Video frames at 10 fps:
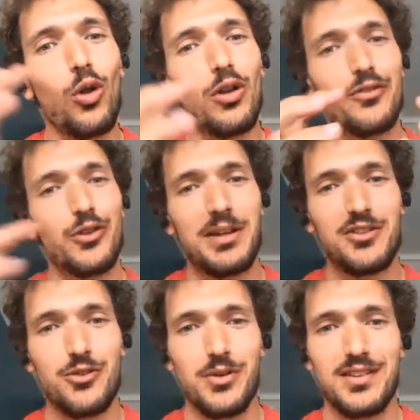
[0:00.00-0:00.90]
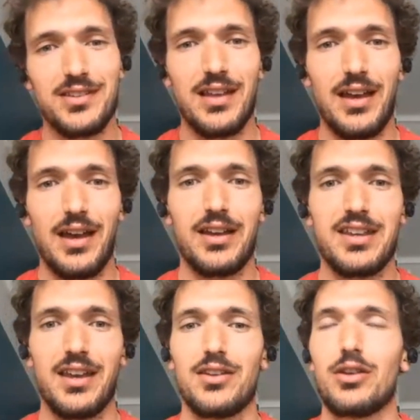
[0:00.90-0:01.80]
all of the metrics are
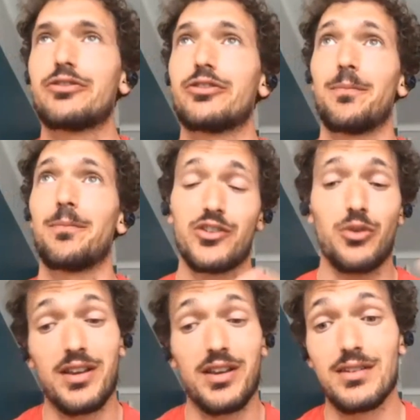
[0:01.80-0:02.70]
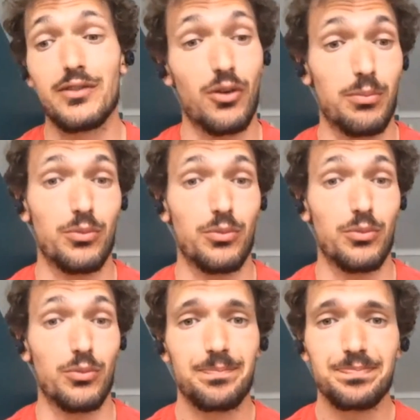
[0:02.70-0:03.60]
kind of extracted from
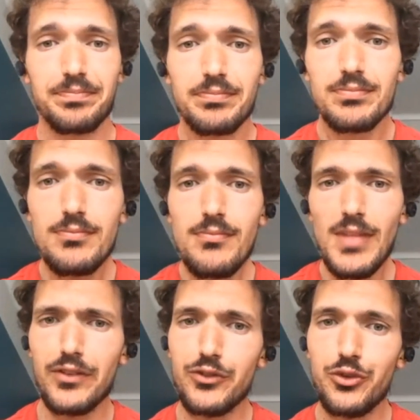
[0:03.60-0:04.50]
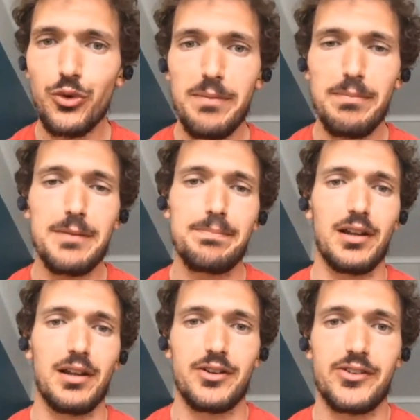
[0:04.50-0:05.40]
those three big
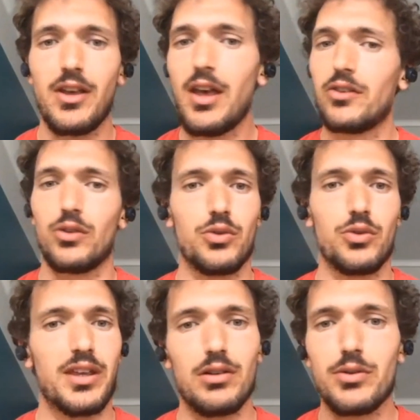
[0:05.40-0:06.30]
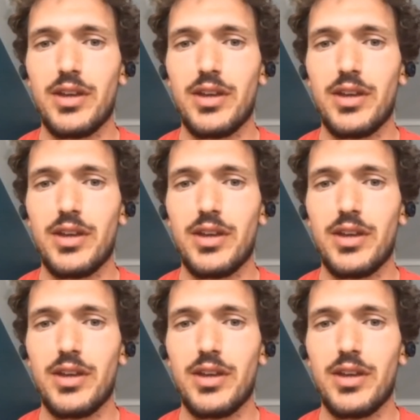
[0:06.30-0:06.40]
pillars. So you can